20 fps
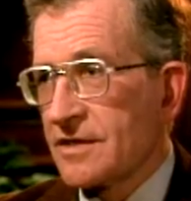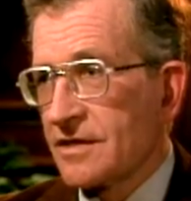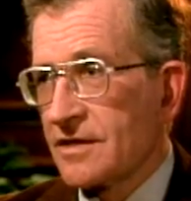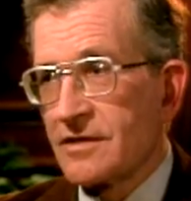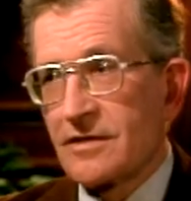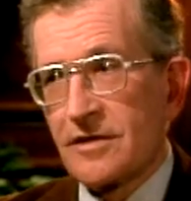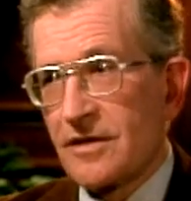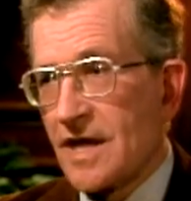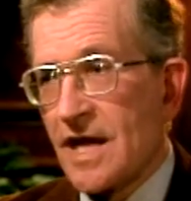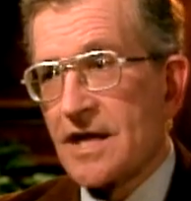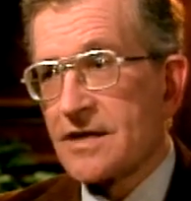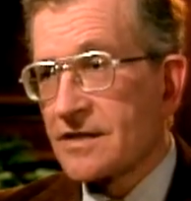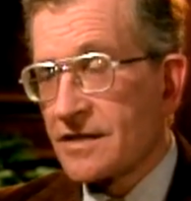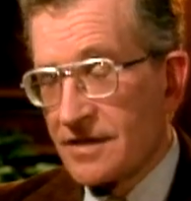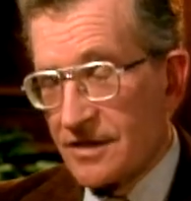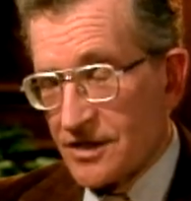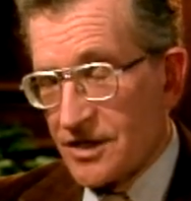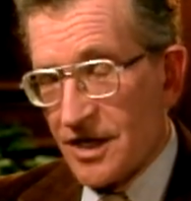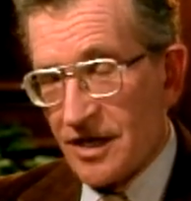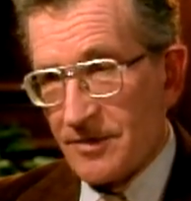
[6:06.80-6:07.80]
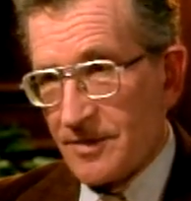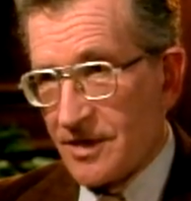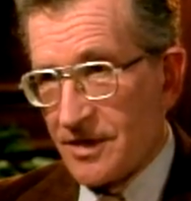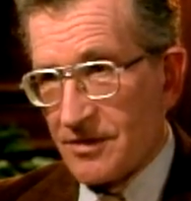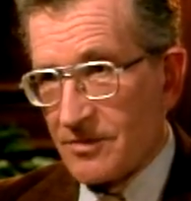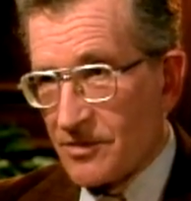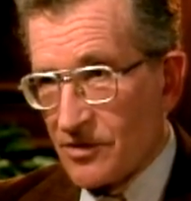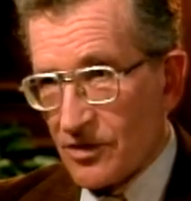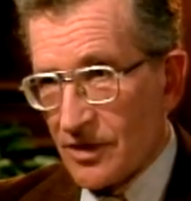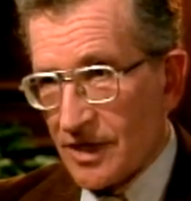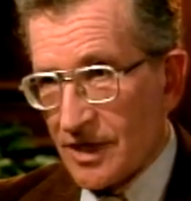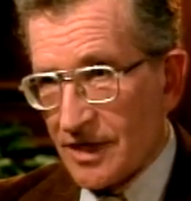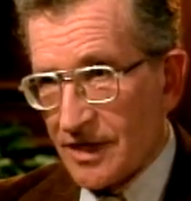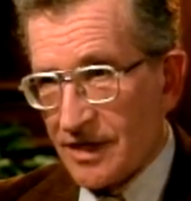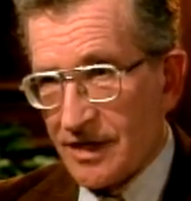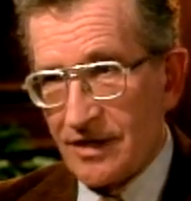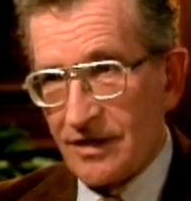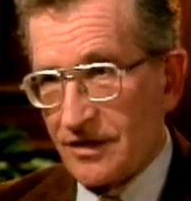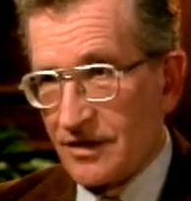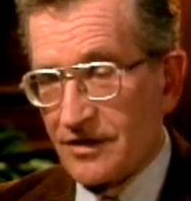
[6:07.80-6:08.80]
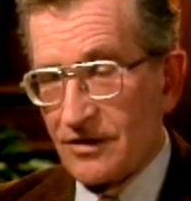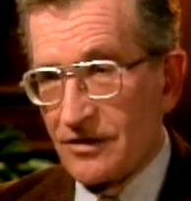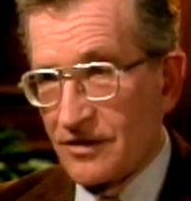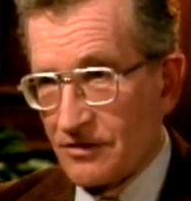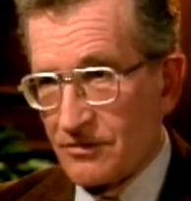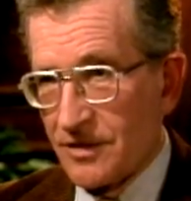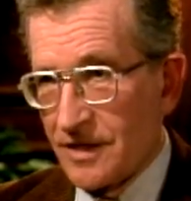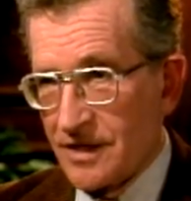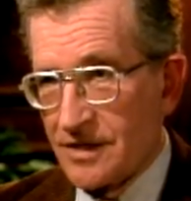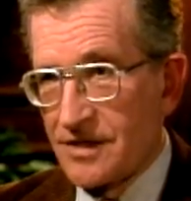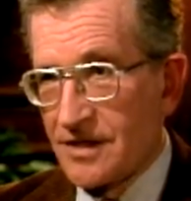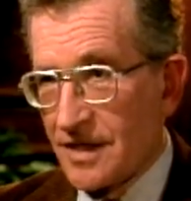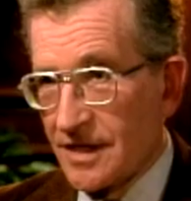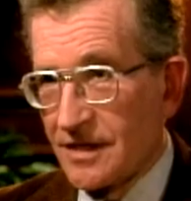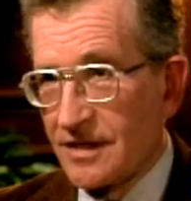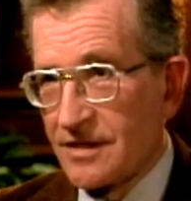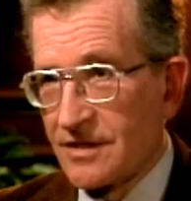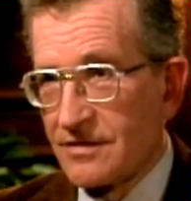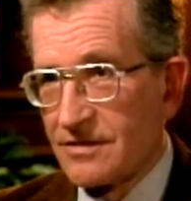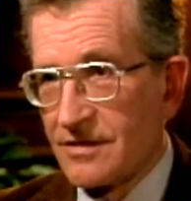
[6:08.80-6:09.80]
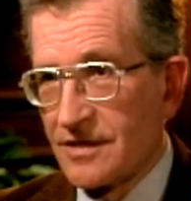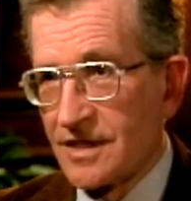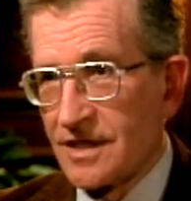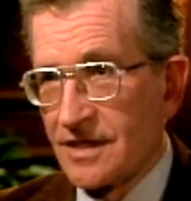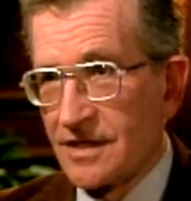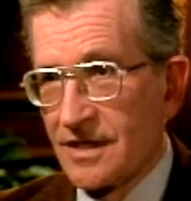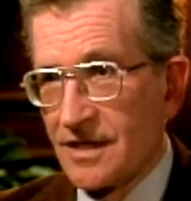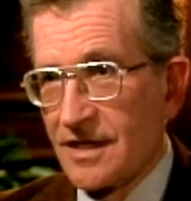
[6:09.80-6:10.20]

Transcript: you ask the chairman of the board, and he'll always tell you that